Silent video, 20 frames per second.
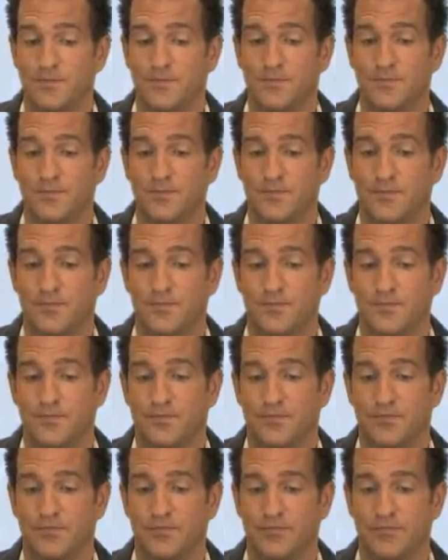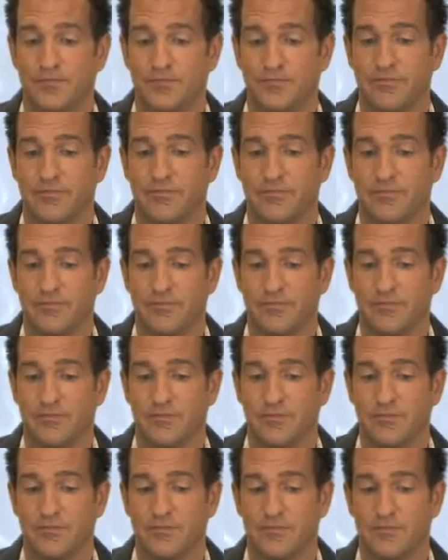
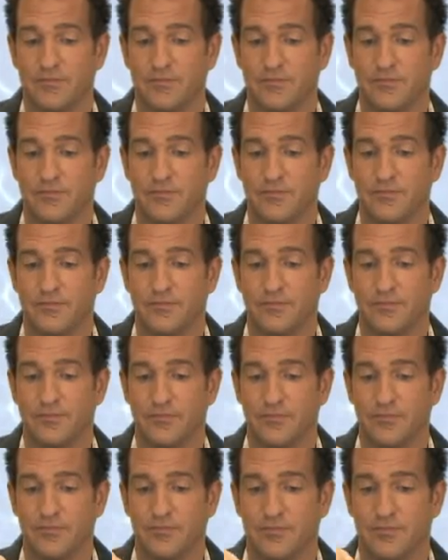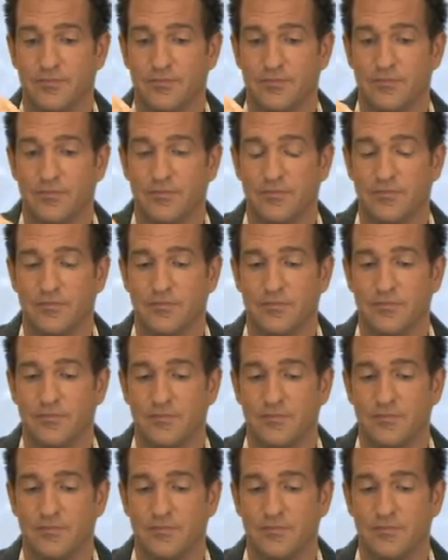(silence)